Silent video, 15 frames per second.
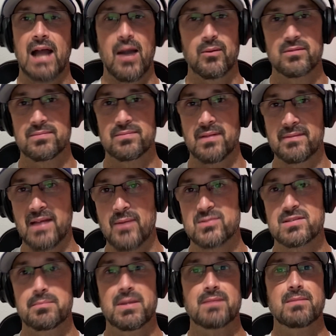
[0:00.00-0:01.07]
That
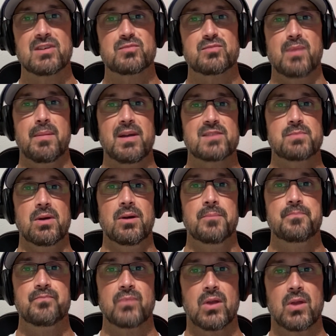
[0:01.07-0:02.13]
was a big miss by
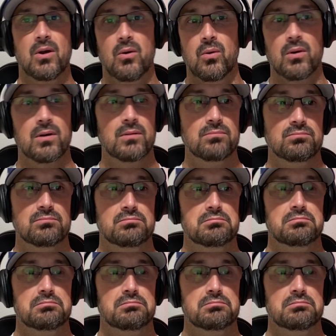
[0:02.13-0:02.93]
baseball. Or,